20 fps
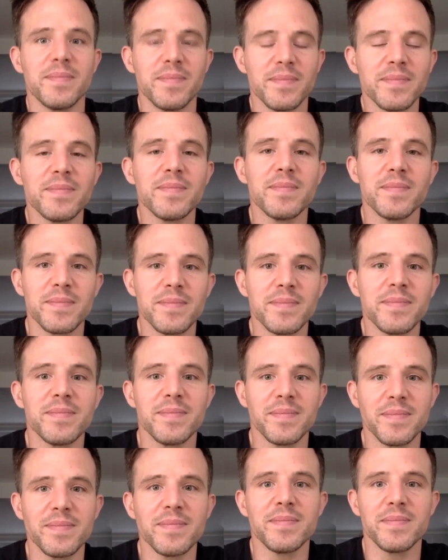
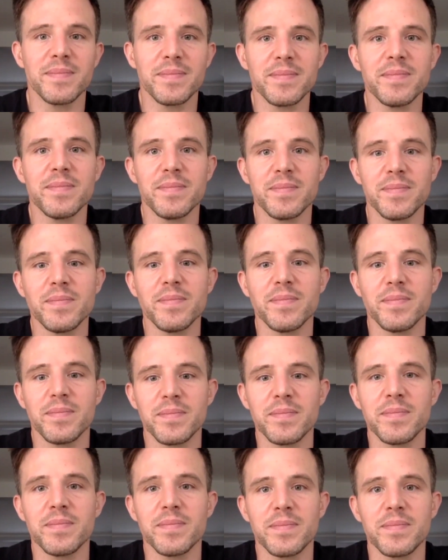
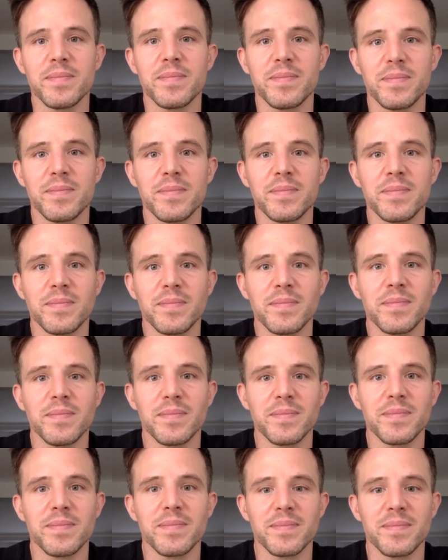
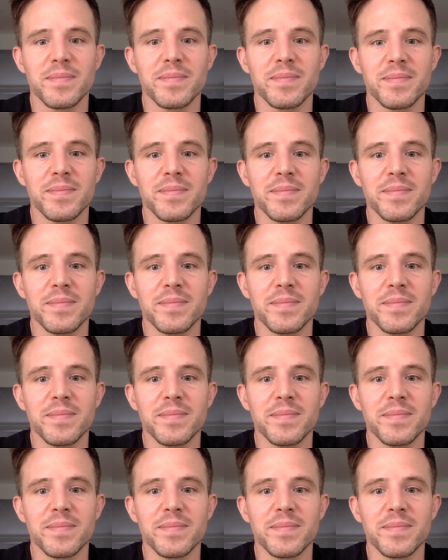(not speaking)